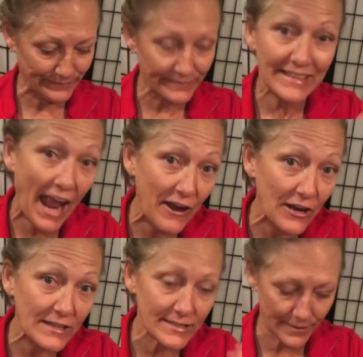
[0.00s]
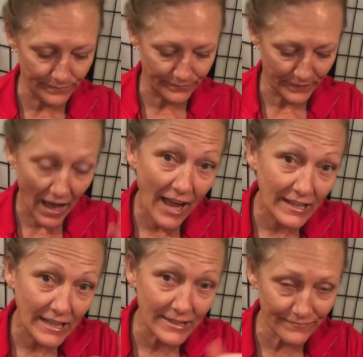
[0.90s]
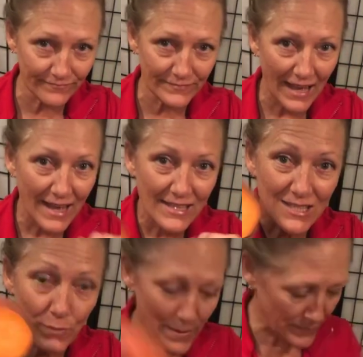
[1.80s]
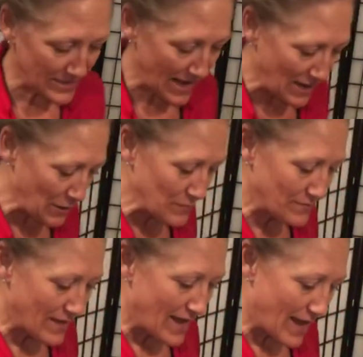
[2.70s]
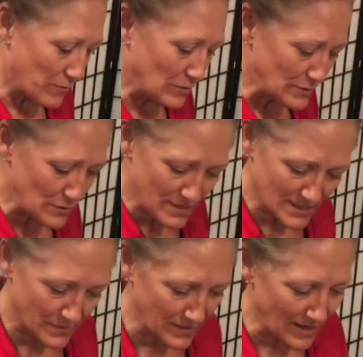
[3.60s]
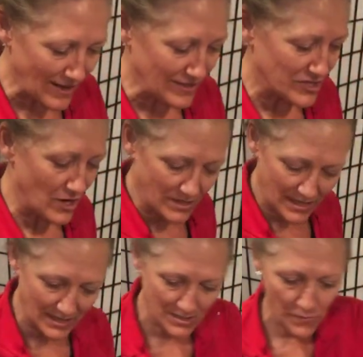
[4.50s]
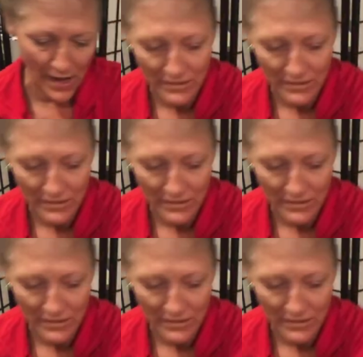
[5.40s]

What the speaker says: carrots, onion, sweet potato, and we'll do this one kind of chunky as well.